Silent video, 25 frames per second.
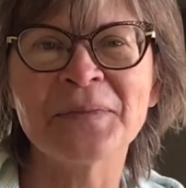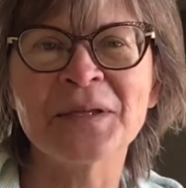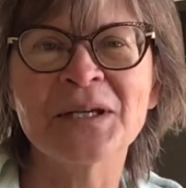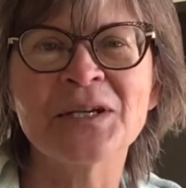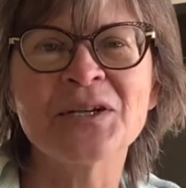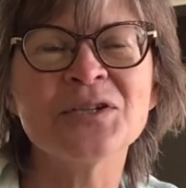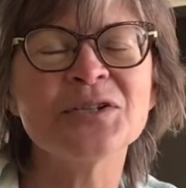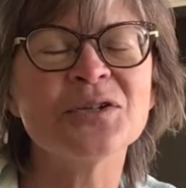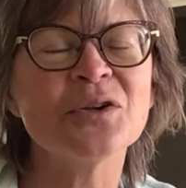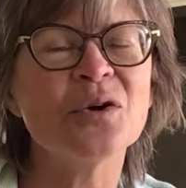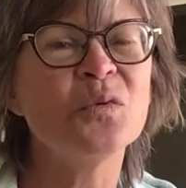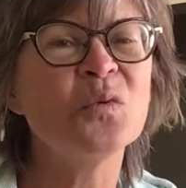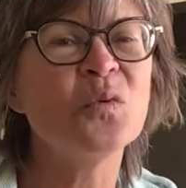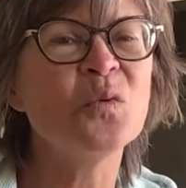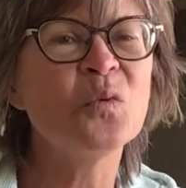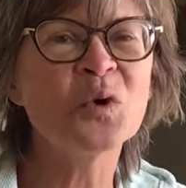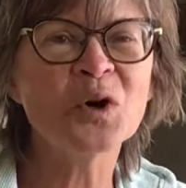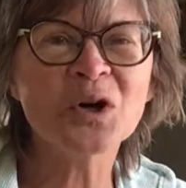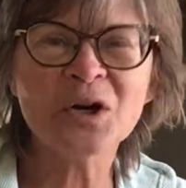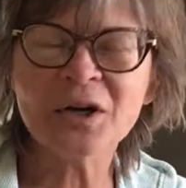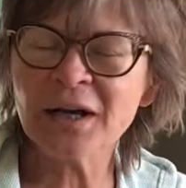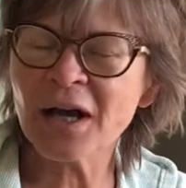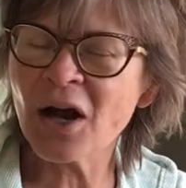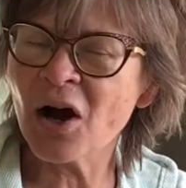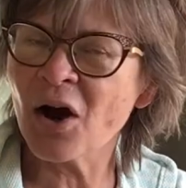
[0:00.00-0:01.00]
So
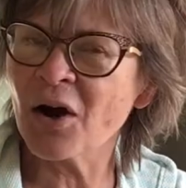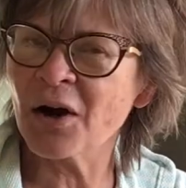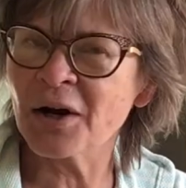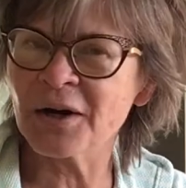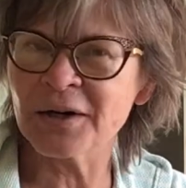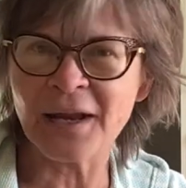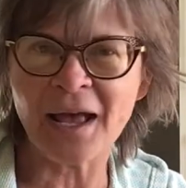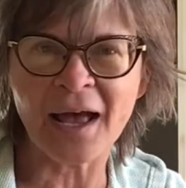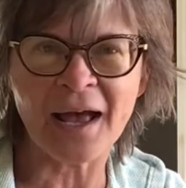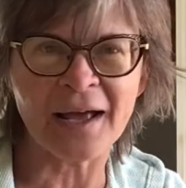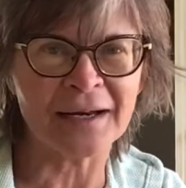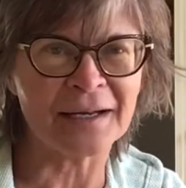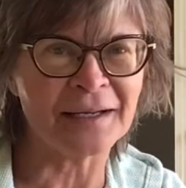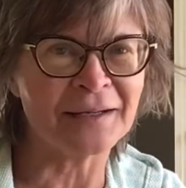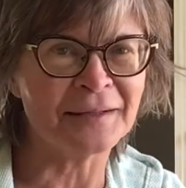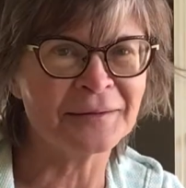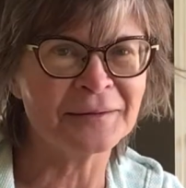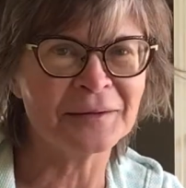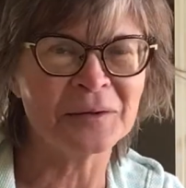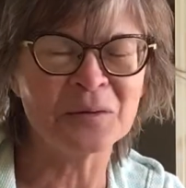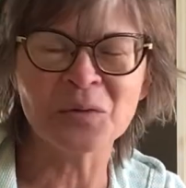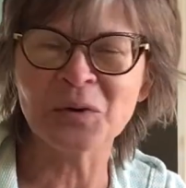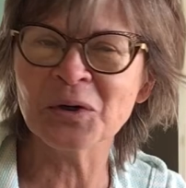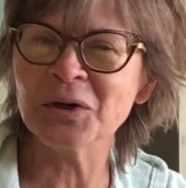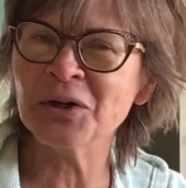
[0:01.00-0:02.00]
work hard at it.
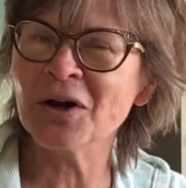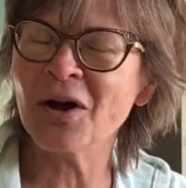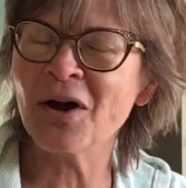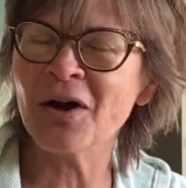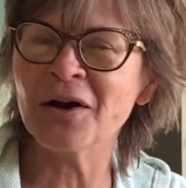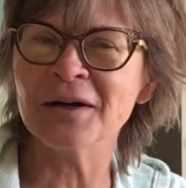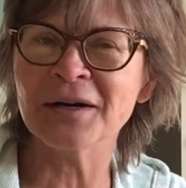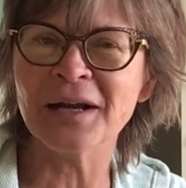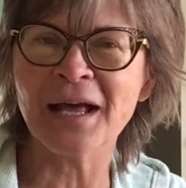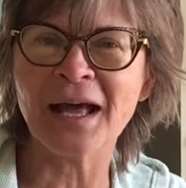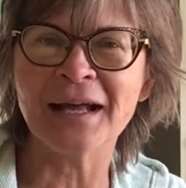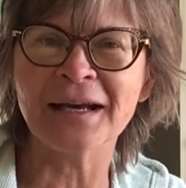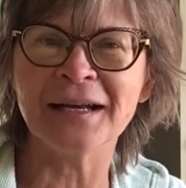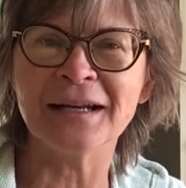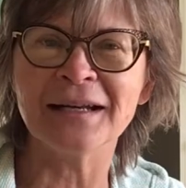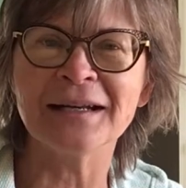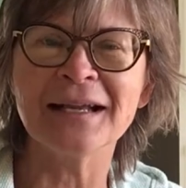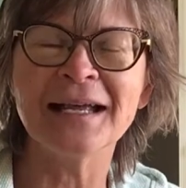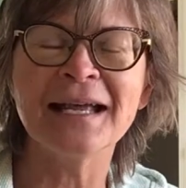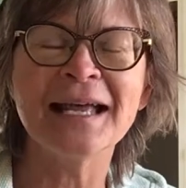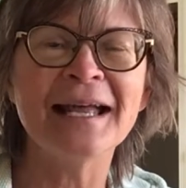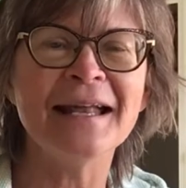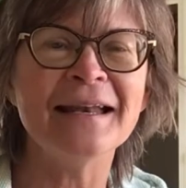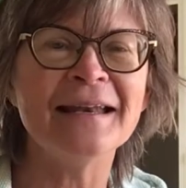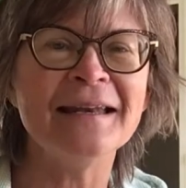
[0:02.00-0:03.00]
Work hard at it.
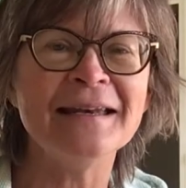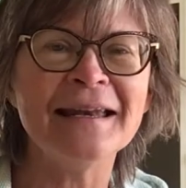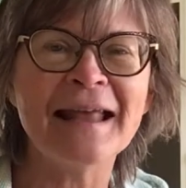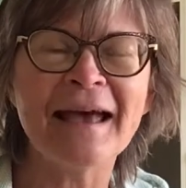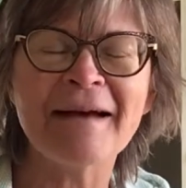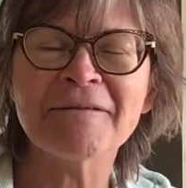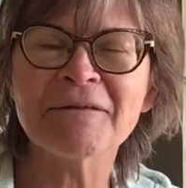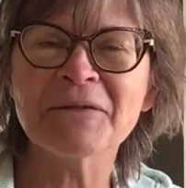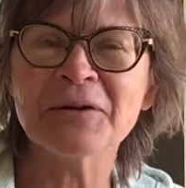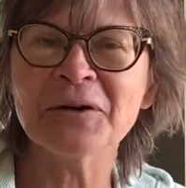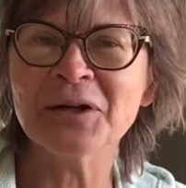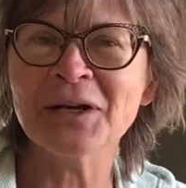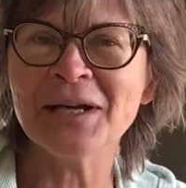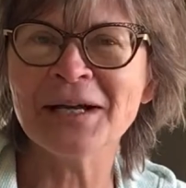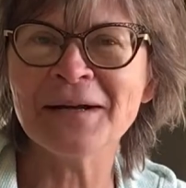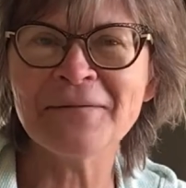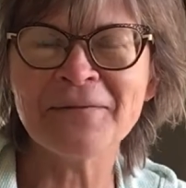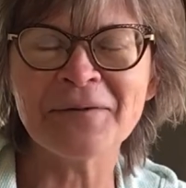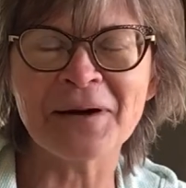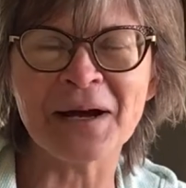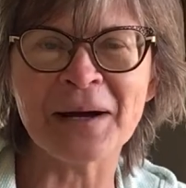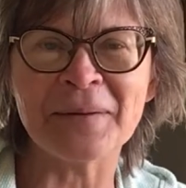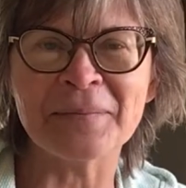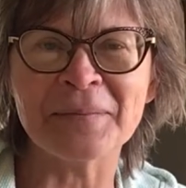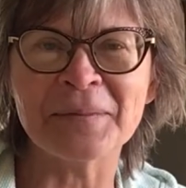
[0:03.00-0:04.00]
Never give
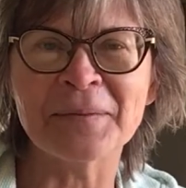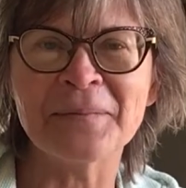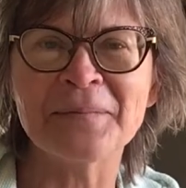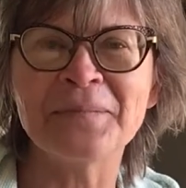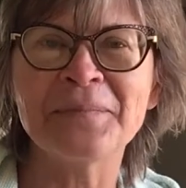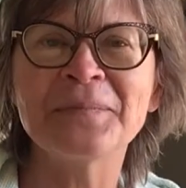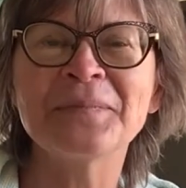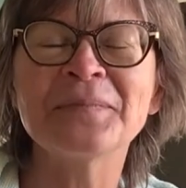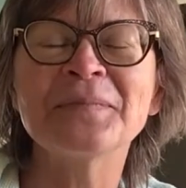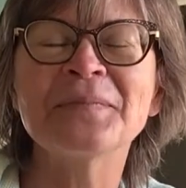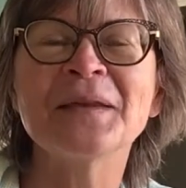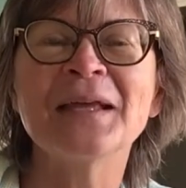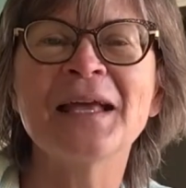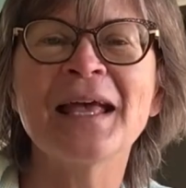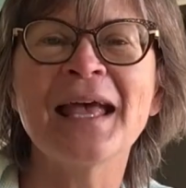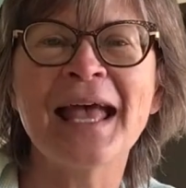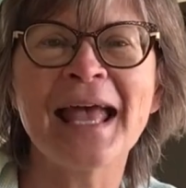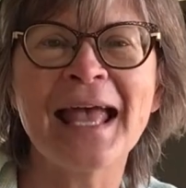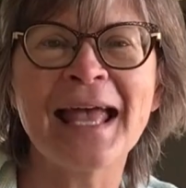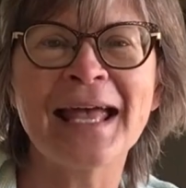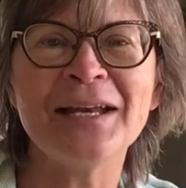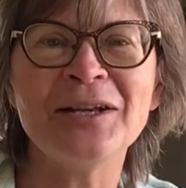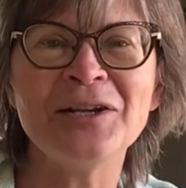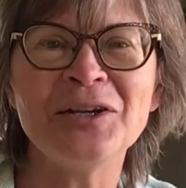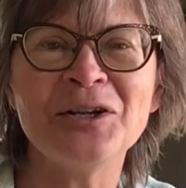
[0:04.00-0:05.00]
up,
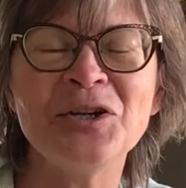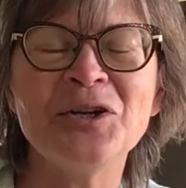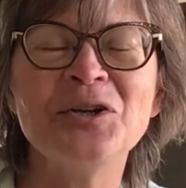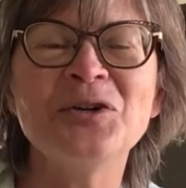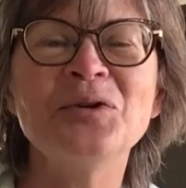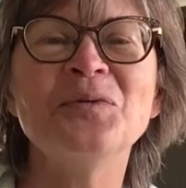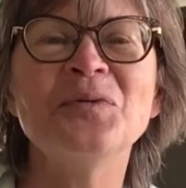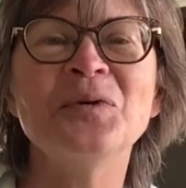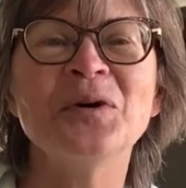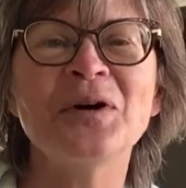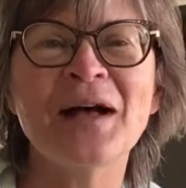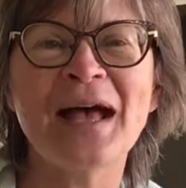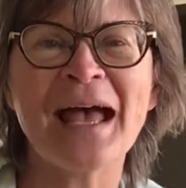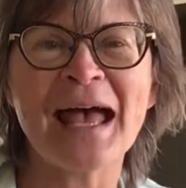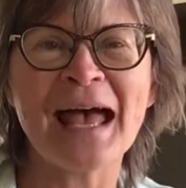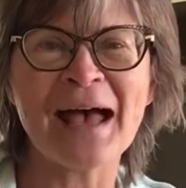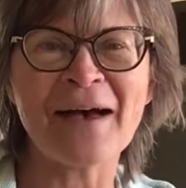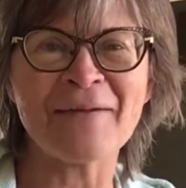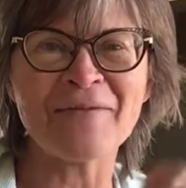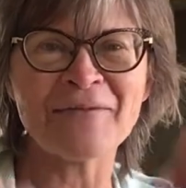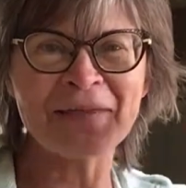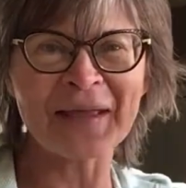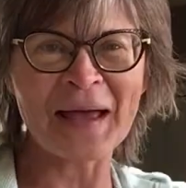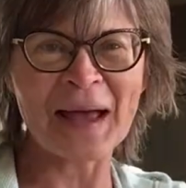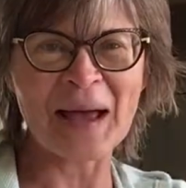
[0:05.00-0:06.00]
and you will
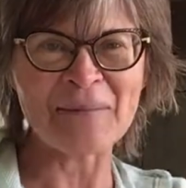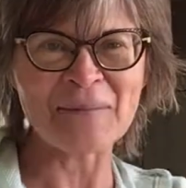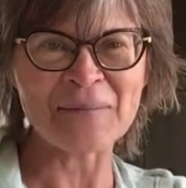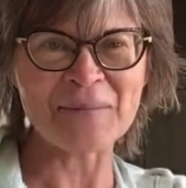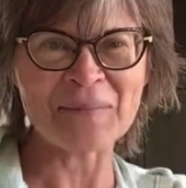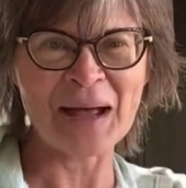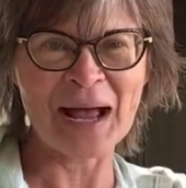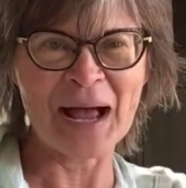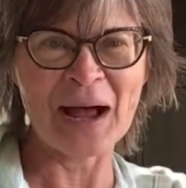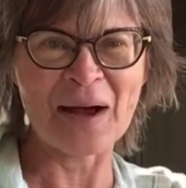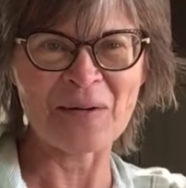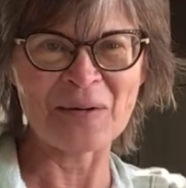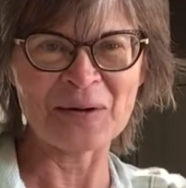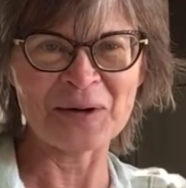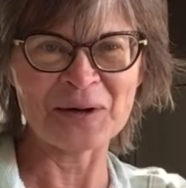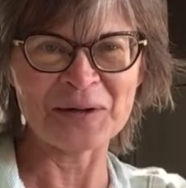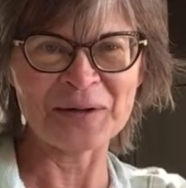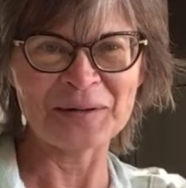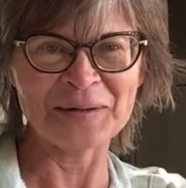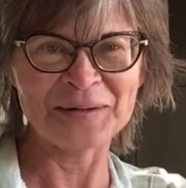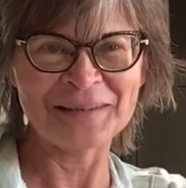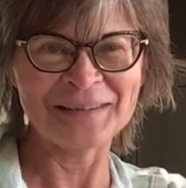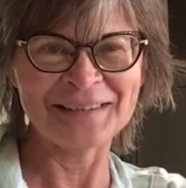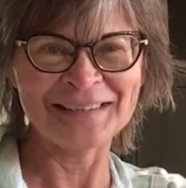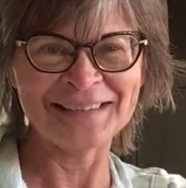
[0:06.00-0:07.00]
have that power.
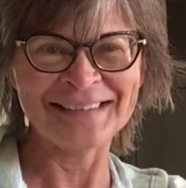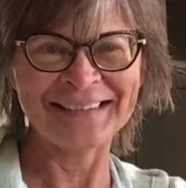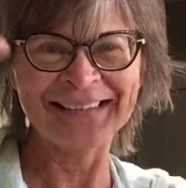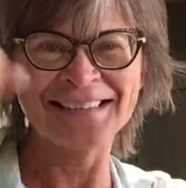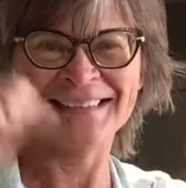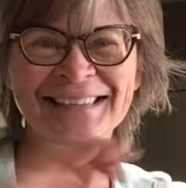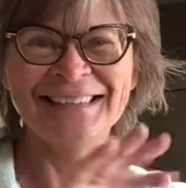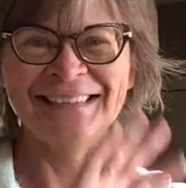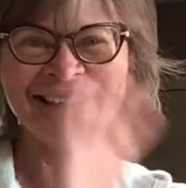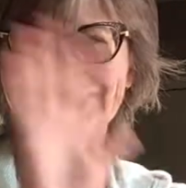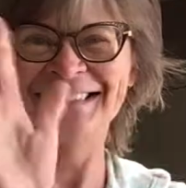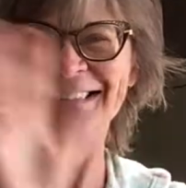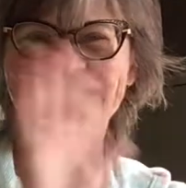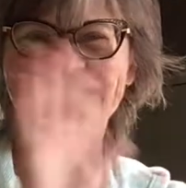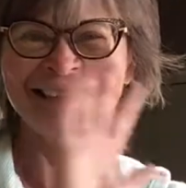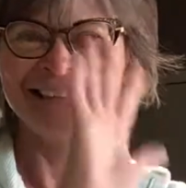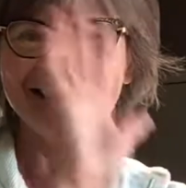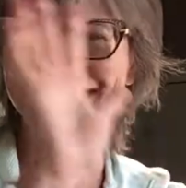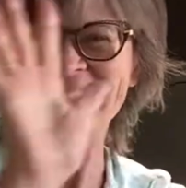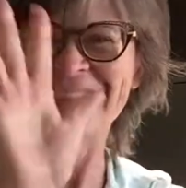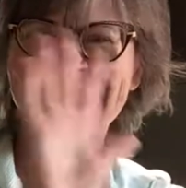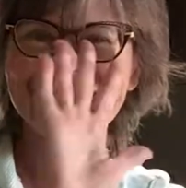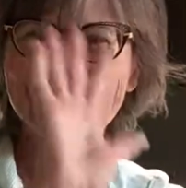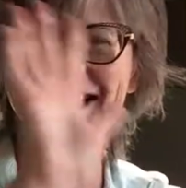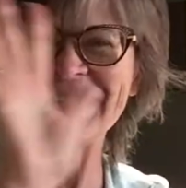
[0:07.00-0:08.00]

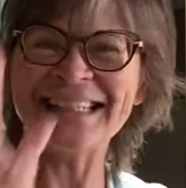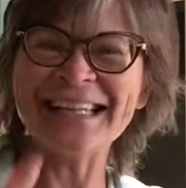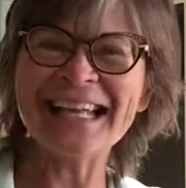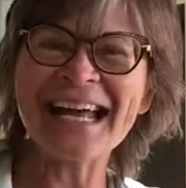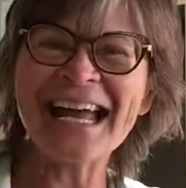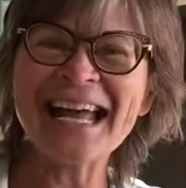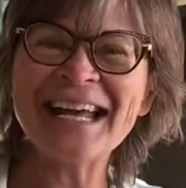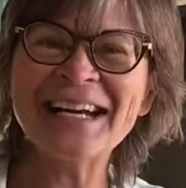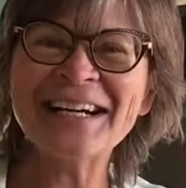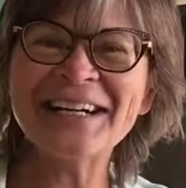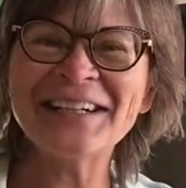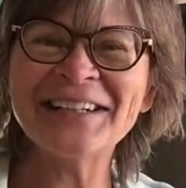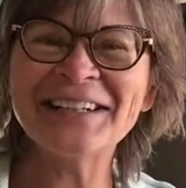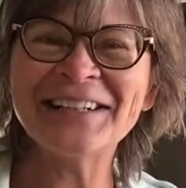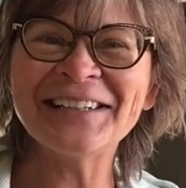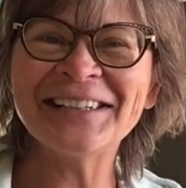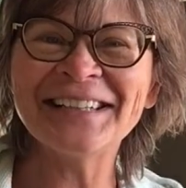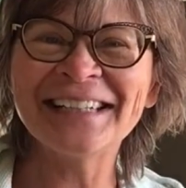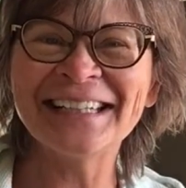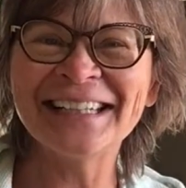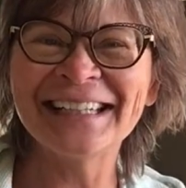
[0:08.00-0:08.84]
See you later.